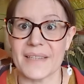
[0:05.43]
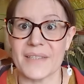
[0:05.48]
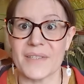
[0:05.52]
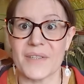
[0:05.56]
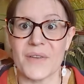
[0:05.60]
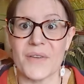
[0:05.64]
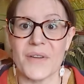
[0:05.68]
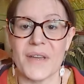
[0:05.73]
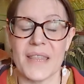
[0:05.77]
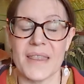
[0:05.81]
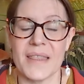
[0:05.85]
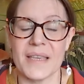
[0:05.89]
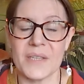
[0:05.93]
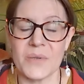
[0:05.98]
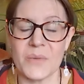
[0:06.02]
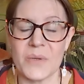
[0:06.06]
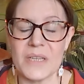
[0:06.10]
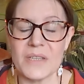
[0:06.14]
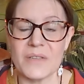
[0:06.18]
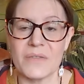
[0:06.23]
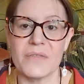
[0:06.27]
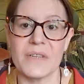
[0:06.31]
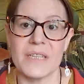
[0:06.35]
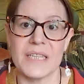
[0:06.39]
So in this
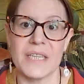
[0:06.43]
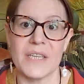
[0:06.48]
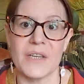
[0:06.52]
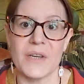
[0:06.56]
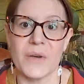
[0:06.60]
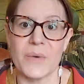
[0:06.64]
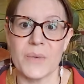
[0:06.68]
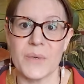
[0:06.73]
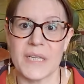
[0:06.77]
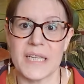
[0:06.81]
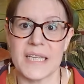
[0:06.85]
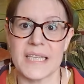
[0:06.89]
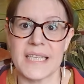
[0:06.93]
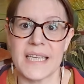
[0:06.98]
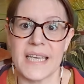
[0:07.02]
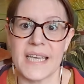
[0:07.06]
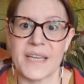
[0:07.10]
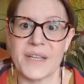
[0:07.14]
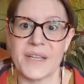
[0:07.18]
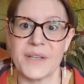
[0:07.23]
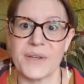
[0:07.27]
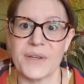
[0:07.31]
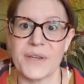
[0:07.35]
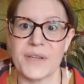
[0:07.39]
week's video, we're going to take
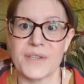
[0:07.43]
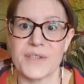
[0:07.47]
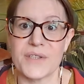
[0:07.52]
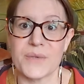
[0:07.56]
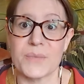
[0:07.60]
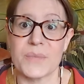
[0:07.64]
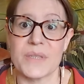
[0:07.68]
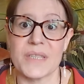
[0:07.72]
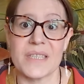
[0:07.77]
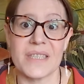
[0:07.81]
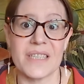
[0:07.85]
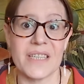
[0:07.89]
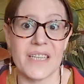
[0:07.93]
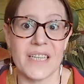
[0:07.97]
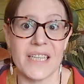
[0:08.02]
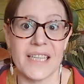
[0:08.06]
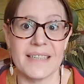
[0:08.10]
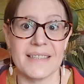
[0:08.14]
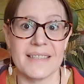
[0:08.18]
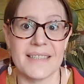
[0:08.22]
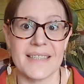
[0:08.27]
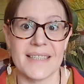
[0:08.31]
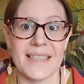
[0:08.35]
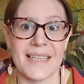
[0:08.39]
a look at some
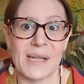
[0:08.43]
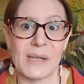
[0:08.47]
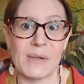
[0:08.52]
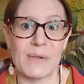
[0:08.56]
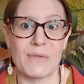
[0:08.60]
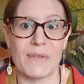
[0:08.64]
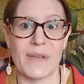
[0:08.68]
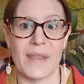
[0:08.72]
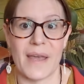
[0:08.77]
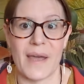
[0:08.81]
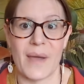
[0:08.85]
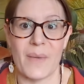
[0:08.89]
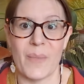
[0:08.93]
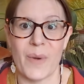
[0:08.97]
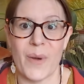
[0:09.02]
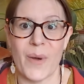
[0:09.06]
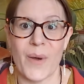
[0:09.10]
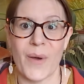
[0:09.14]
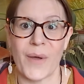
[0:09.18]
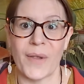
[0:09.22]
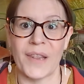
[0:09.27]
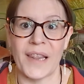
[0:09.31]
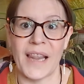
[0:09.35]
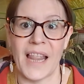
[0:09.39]
sterling silver that I bought
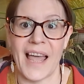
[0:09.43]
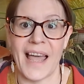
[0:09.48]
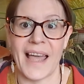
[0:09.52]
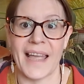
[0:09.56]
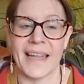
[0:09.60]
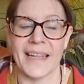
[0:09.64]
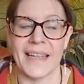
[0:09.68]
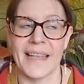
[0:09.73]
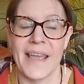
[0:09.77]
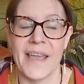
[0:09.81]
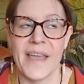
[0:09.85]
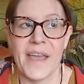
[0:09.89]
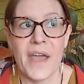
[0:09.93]
online.